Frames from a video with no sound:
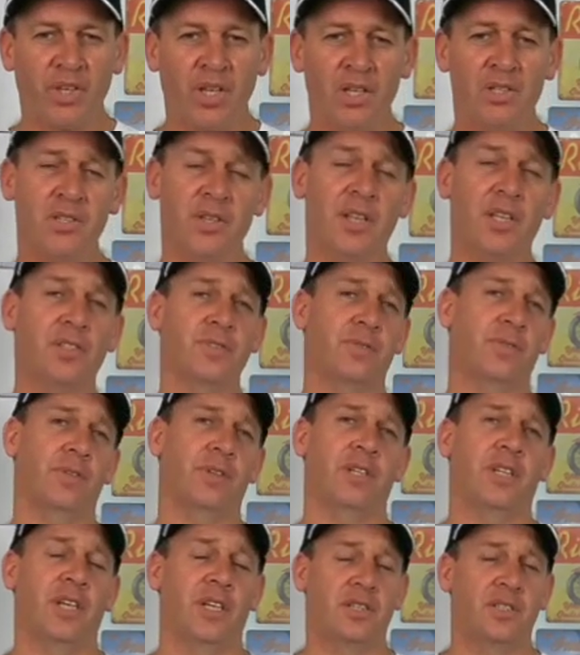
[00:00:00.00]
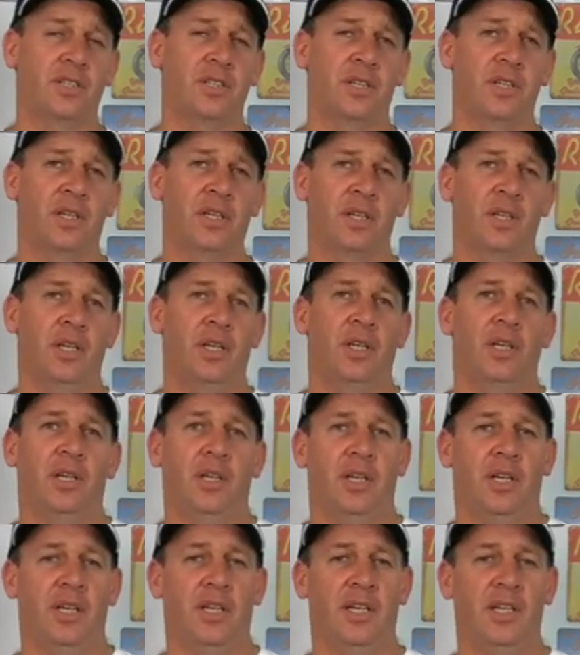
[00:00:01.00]
So that's fantastic.
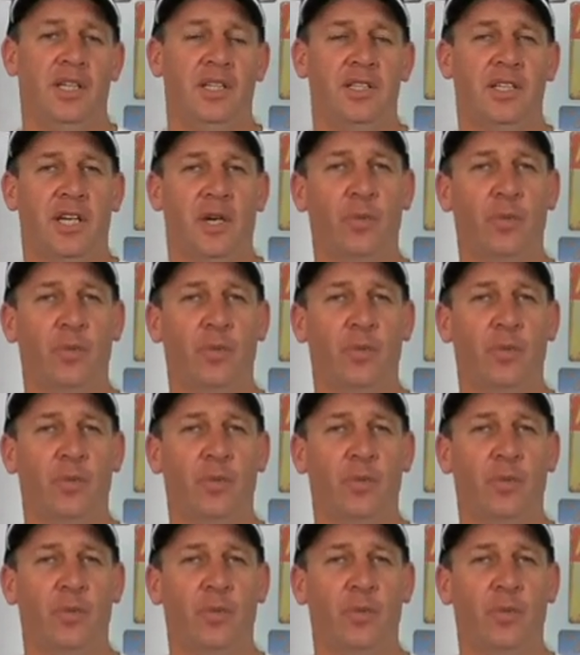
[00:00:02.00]
And